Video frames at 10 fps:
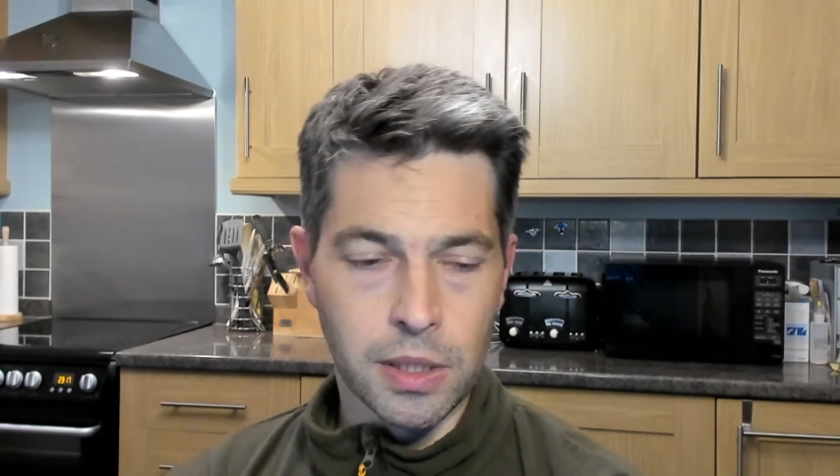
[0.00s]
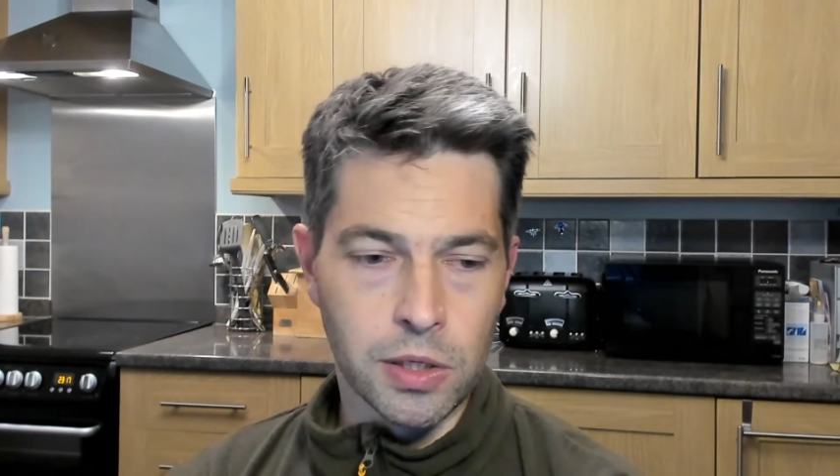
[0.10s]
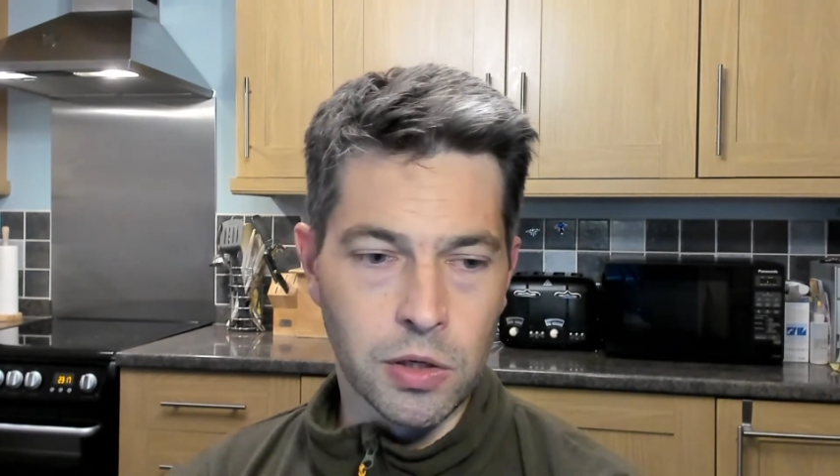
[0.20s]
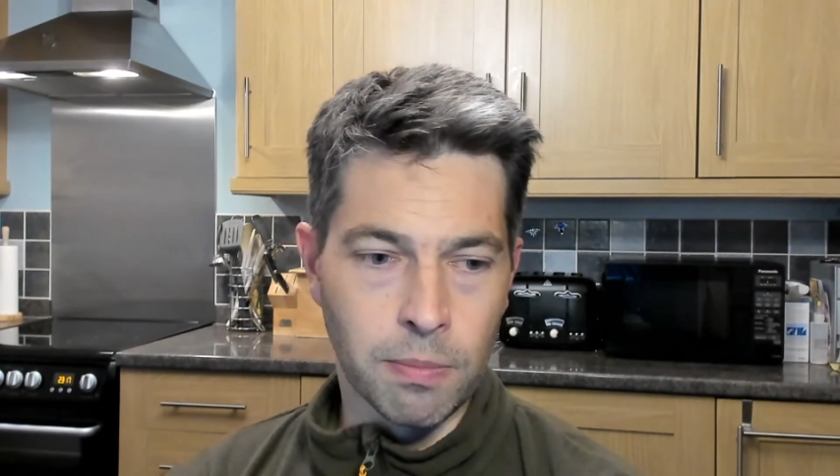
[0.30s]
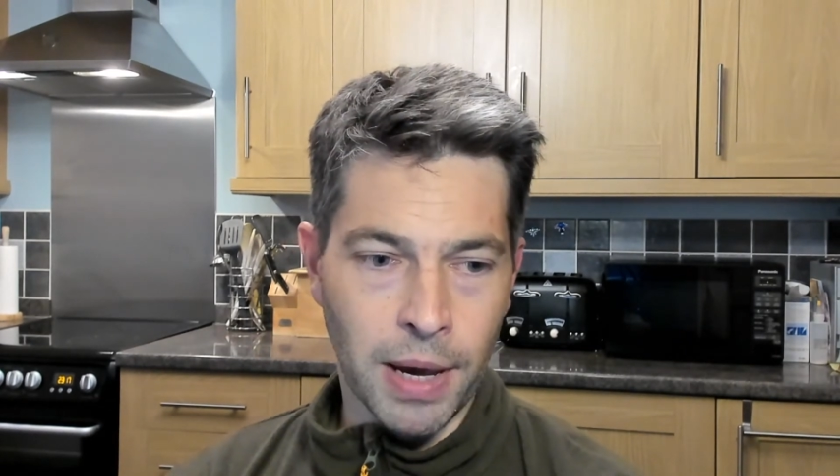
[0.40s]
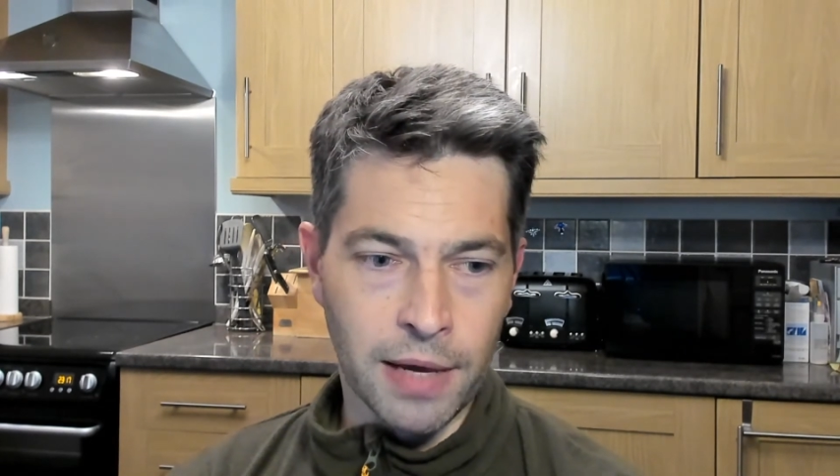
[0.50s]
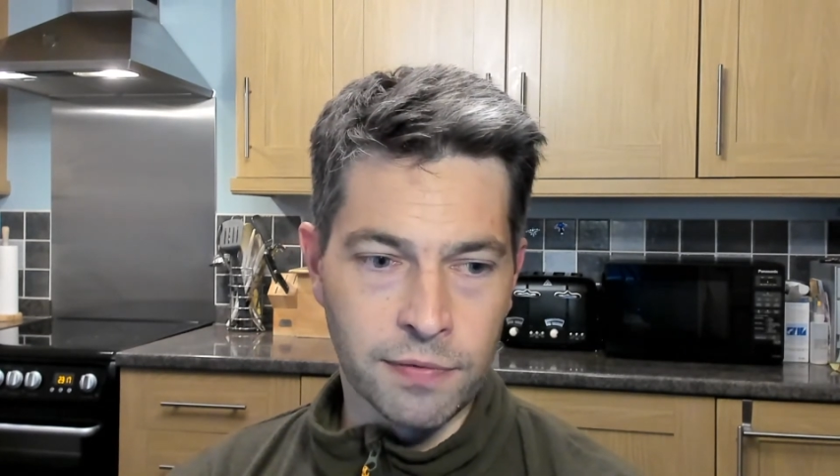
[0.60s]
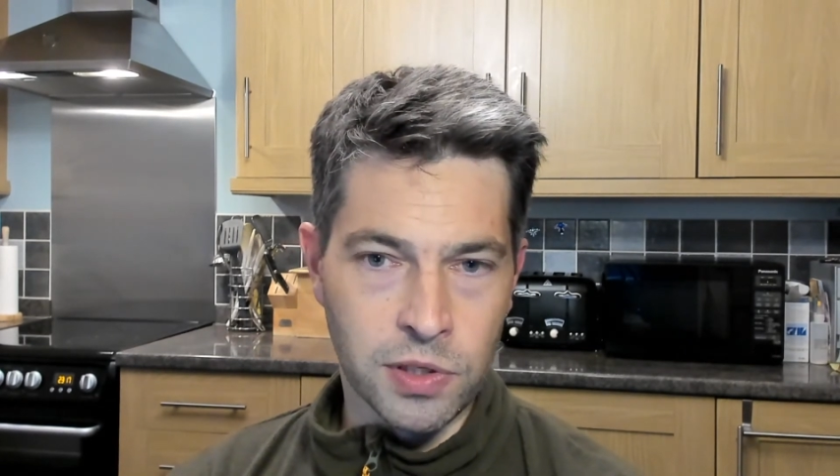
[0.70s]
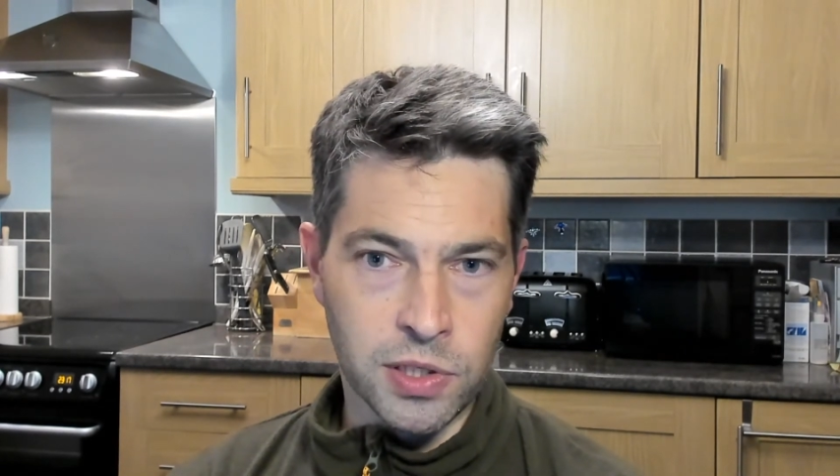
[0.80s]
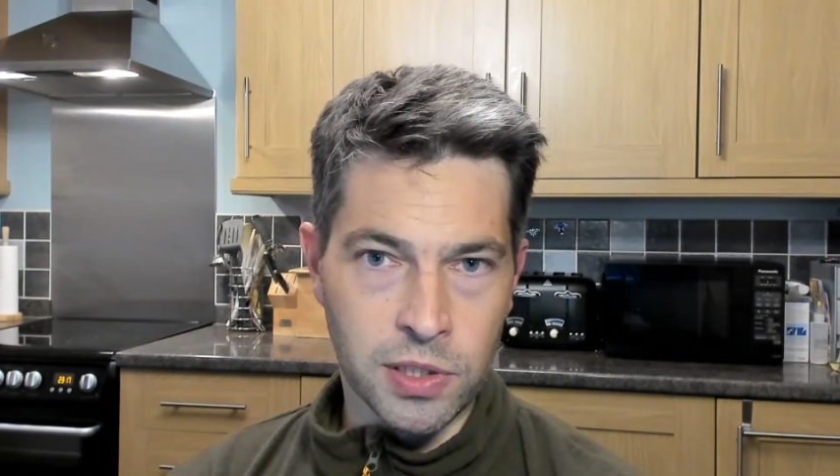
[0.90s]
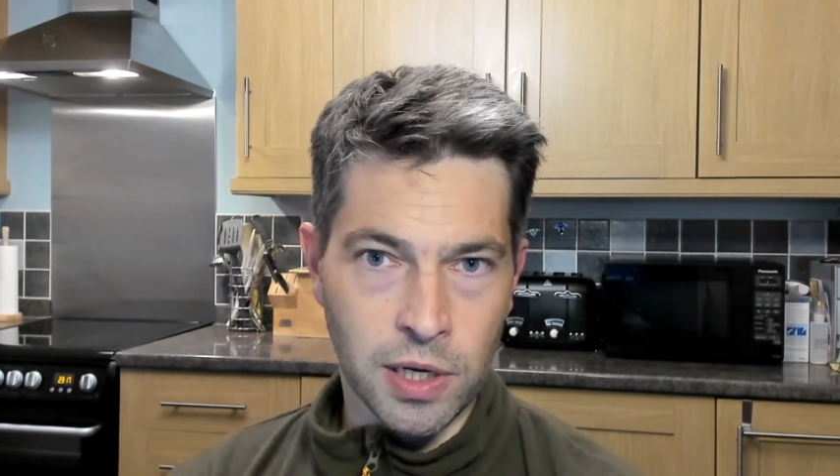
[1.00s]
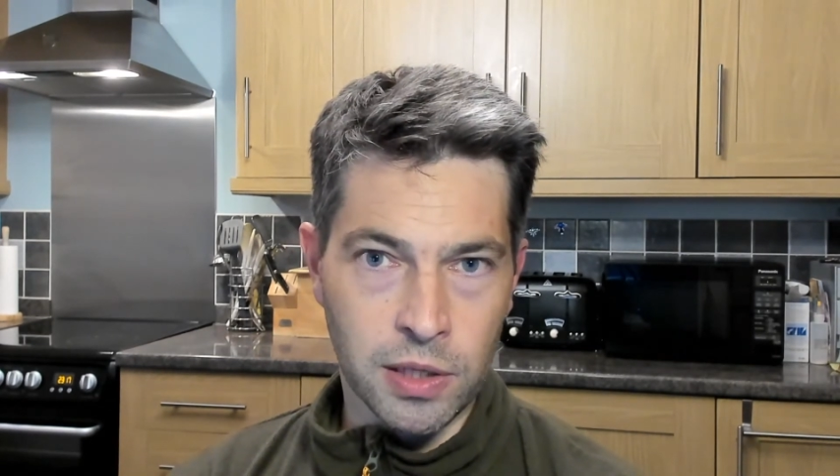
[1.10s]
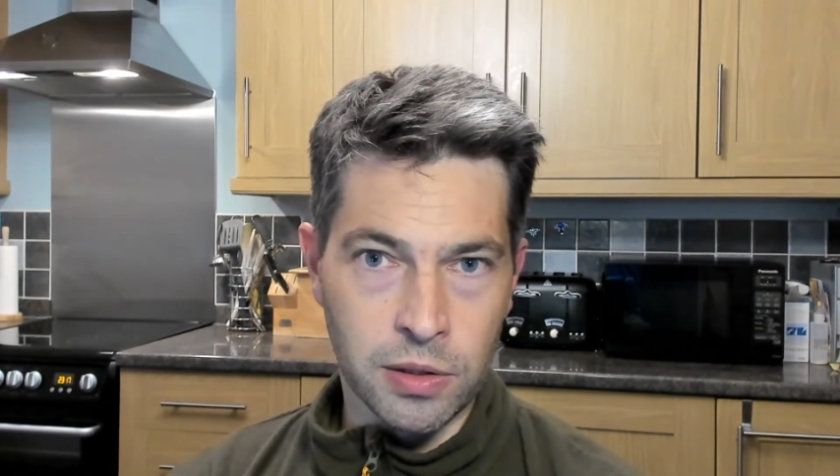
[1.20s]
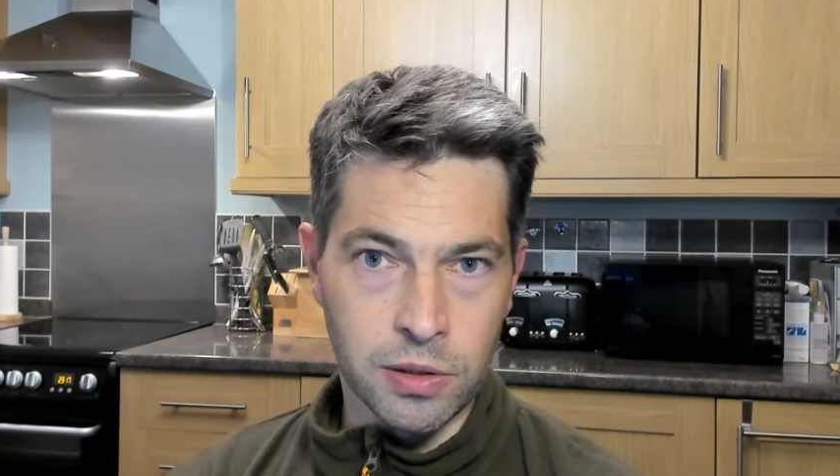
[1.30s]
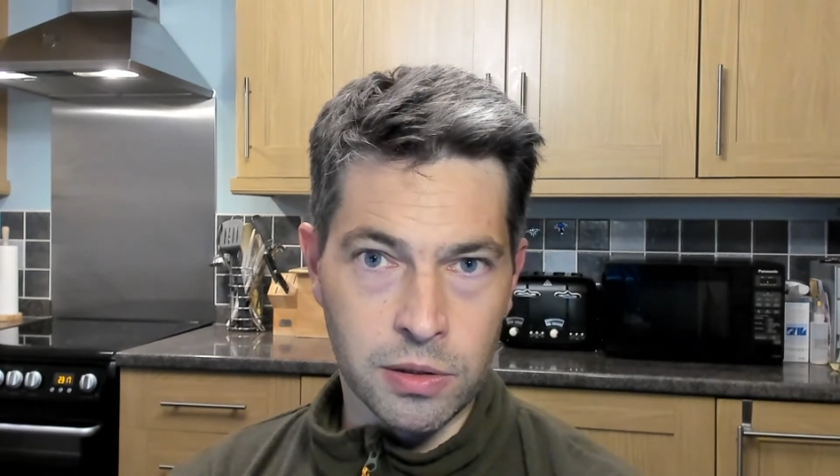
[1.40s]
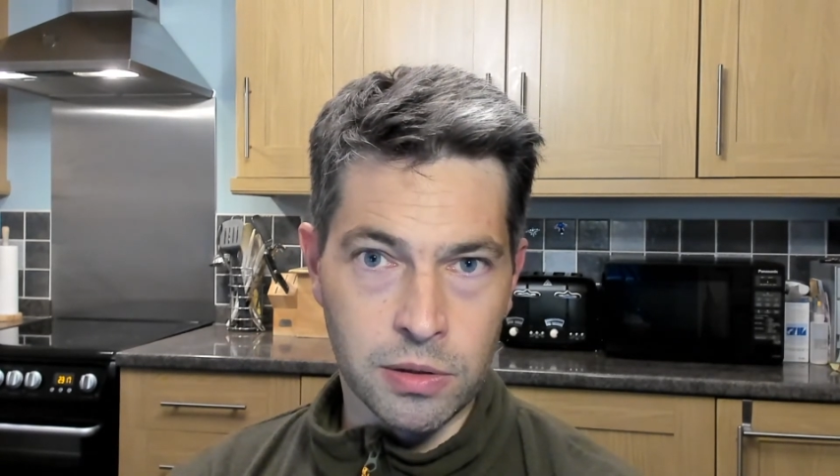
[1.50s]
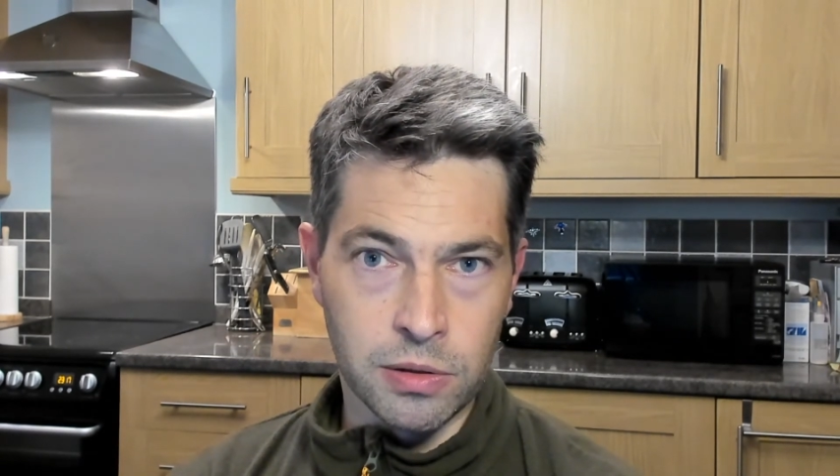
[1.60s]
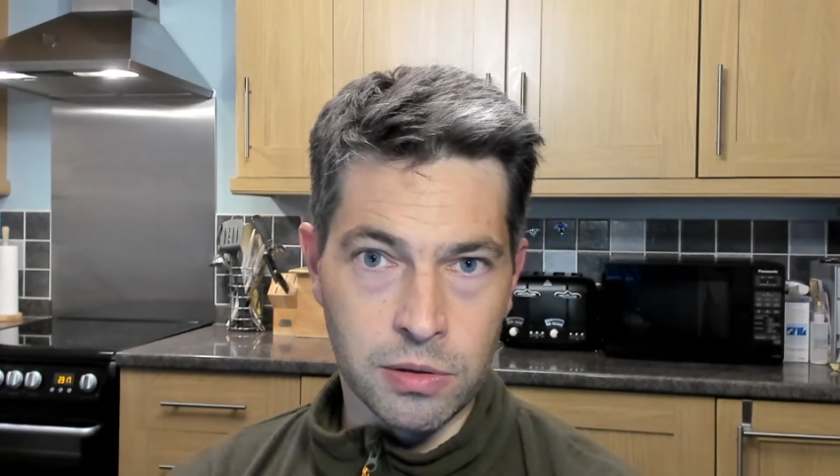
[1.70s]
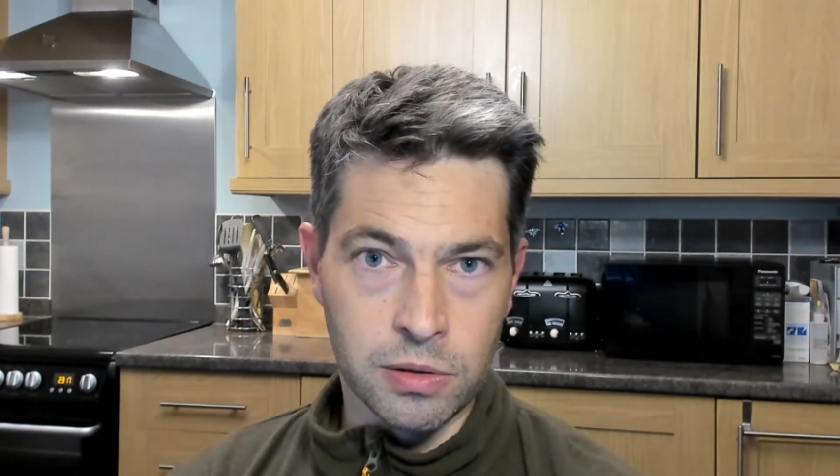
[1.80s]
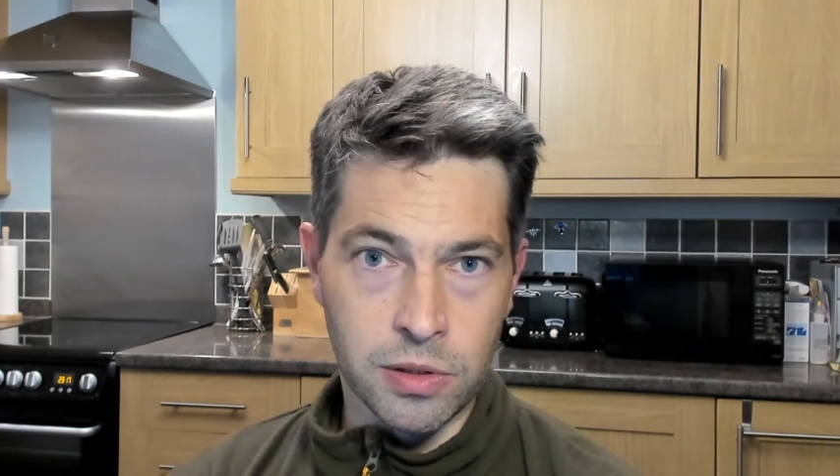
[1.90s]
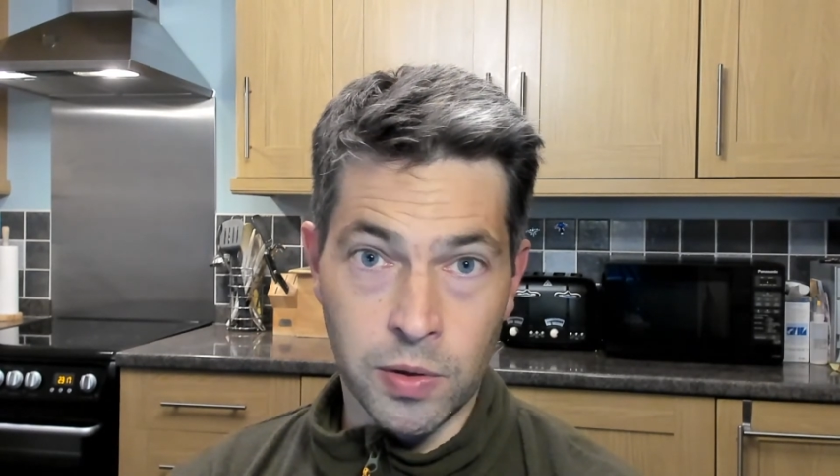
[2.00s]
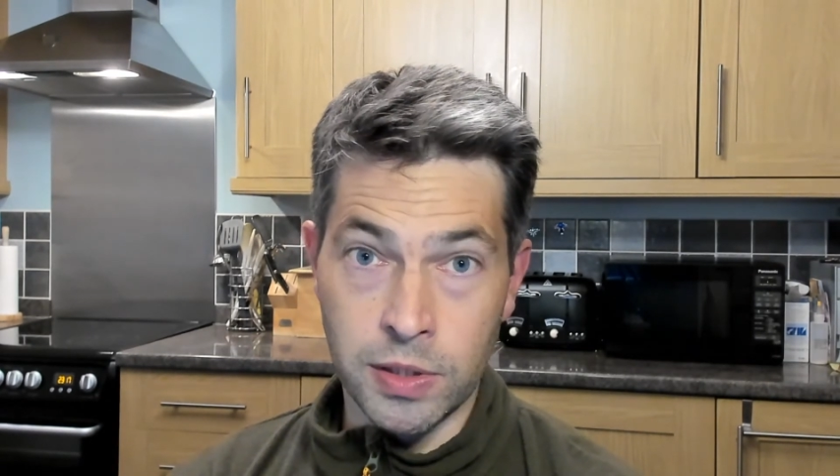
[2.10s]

You may have just started doing